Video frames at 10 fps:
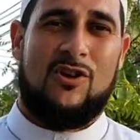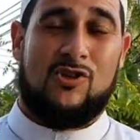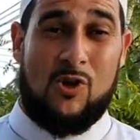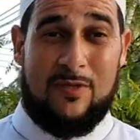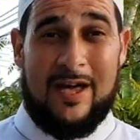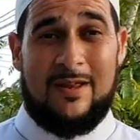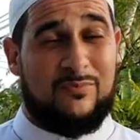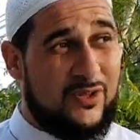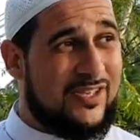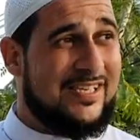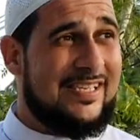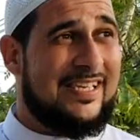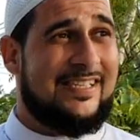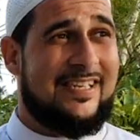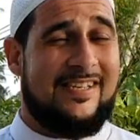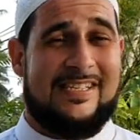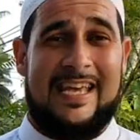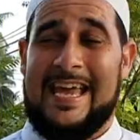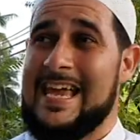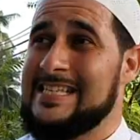So that, brothers and sisters,
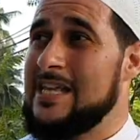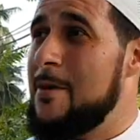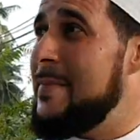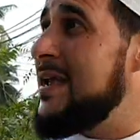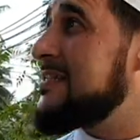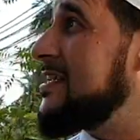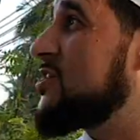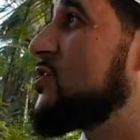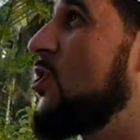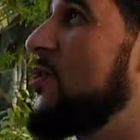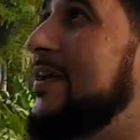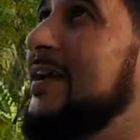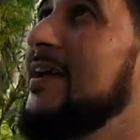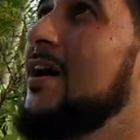is the amazing story